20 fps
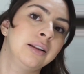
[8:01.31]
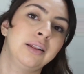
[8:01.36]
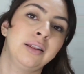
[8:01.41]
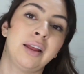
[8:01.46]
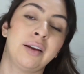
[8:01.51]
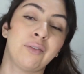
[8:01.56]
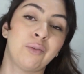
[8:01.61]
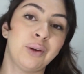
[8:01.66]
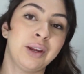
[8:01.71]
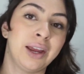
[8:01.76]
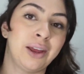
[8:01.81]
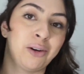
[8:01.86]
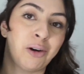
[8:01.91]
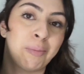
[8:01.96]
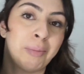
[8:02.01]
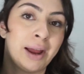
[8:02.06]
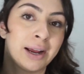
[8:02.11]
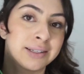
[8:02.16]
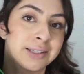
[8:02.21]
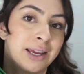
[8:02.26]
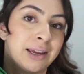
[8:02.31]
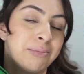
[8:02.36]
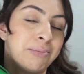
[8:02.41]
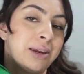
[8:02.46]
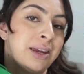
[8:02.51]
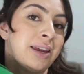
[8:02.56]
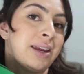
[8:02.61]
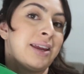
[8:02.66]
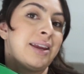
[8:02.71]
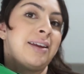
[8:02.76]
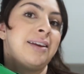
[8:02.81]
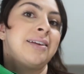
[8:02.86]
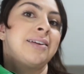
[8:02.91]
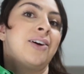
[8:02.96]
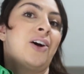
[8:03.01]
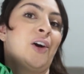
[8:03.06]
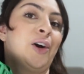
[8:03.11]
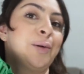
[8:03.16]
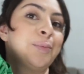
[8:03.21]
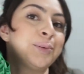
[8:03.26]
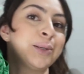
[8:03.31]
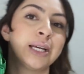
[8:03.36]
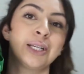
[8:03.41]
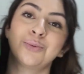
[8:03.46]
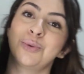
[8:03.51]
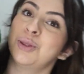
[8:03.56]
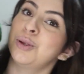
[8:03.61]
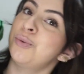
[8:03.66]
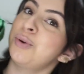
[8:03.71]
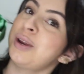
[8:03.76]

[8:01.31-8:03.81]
love weekender bags like me, are obsessed with